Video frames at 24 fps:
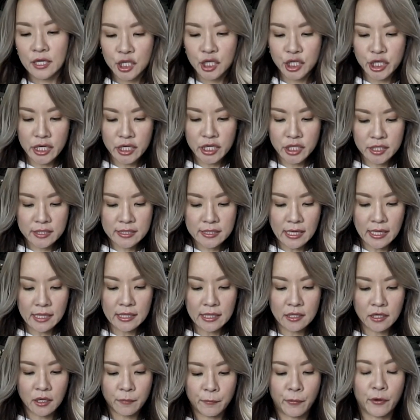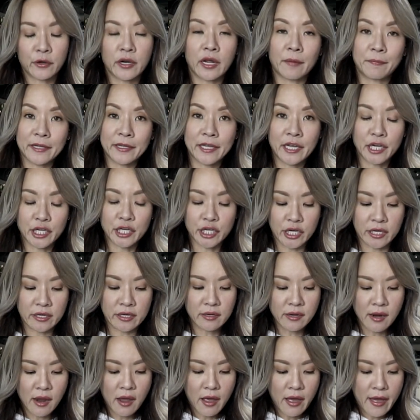changes color upon
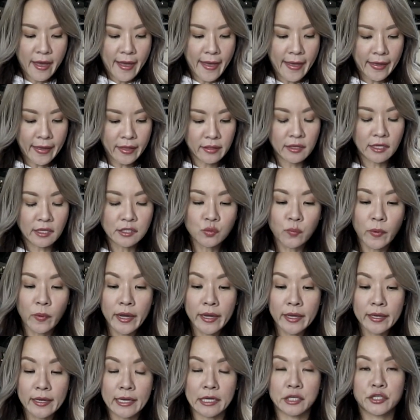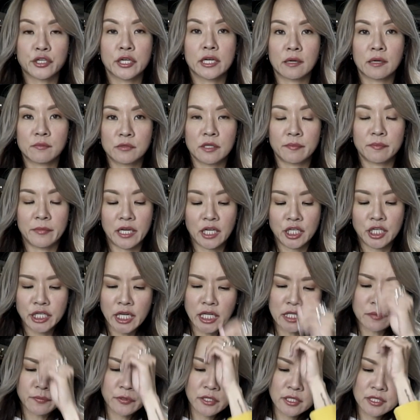application. And that's why it actually comes in many
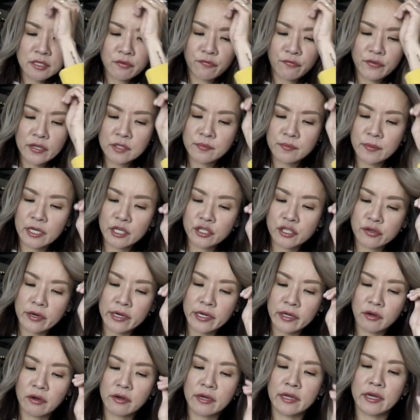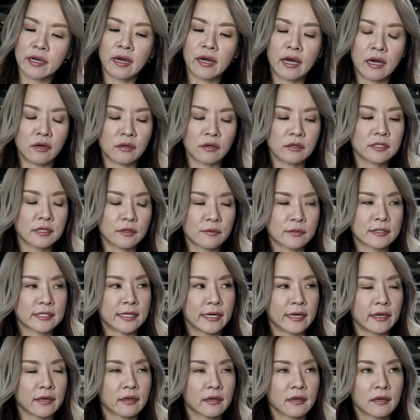shades, because at first when I tried it on at her house, I was
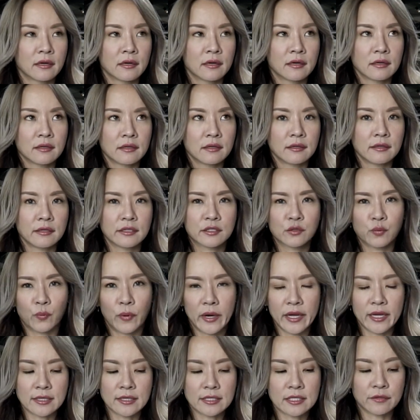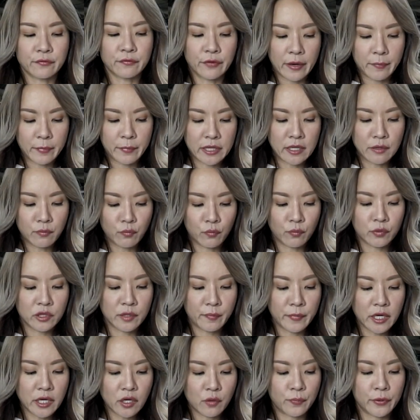like, it's white, right? But then the
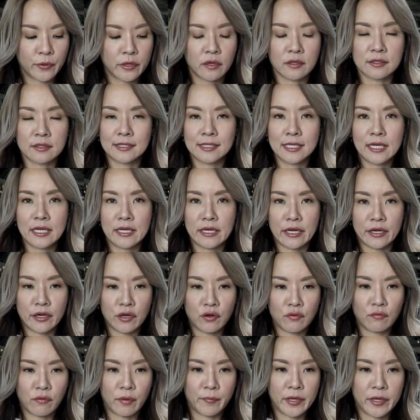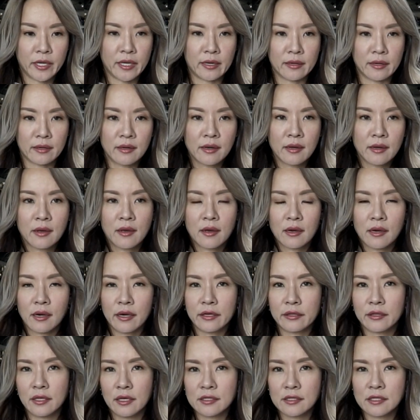minute you put it on skin and then you rub it in,
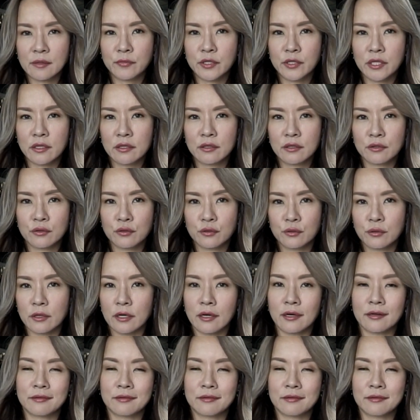I think something to do,